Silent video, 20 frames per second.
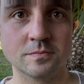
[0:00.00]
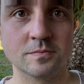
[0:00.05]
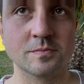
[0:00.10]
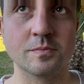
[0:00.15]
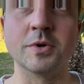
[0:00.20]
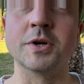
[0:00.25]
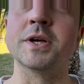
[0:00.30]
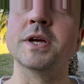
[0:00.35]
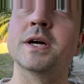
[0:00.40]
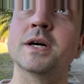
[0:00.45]

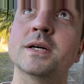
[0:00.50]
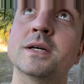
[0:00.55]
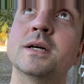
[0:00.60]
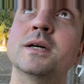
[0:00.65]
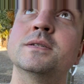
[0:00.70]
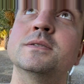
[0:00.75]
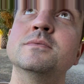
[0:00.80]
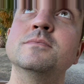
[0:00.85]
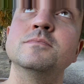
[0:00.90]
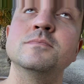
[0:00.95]
But yeah,
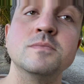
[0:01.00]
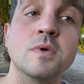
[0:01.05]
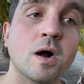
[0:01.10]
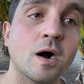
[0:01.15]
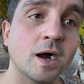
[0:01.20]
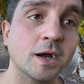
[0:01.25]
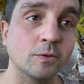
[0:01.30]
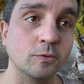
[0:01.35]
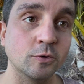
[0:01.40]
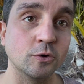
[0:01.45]

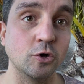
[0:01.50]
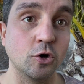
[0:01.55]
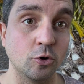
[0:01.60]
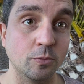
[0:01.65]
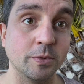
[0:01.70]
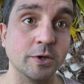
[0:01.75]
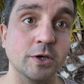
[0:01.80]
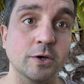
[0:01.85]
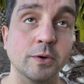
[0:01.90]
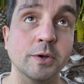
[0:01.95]
I will not
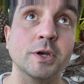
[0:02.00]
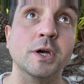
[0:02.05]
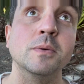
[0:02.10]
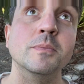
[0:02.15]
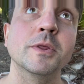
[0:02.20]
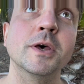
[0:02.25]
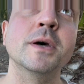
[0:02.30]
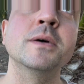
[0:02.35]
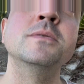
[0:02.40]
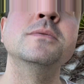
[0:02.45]
be going up
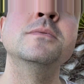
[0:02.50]
there